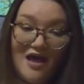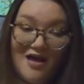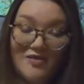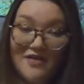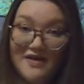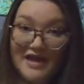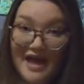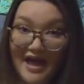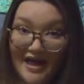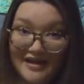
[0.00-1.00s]
I'm glad that I
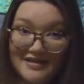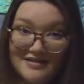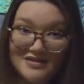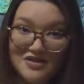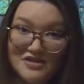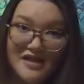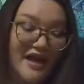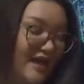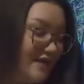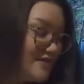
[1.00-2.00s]
had it just in
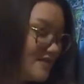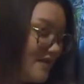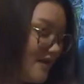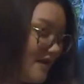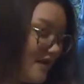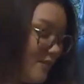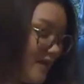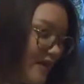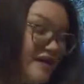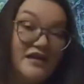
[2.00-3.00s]
case,
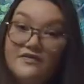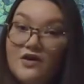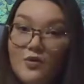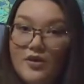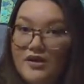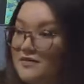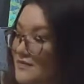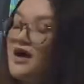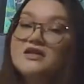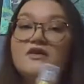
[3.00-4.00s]
but I didn't even open it.
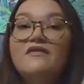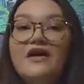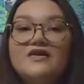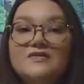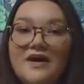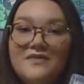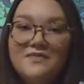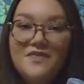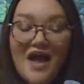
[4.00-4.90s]
I also have hairspray.